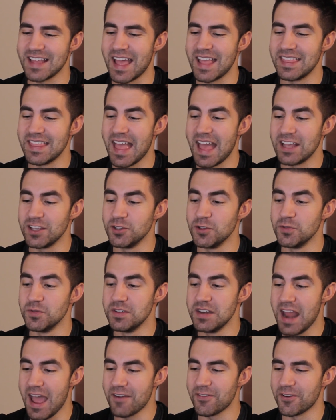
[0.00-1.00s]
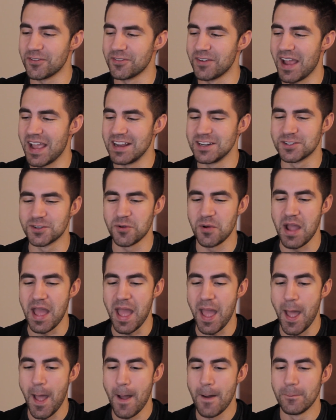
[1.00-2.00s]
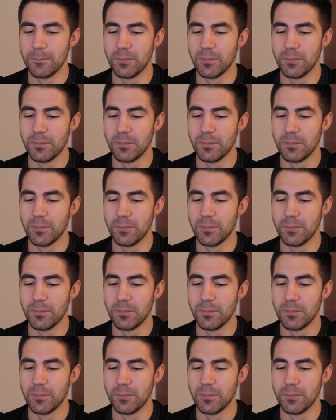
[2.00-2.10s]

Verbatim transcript: and that you never rage quit,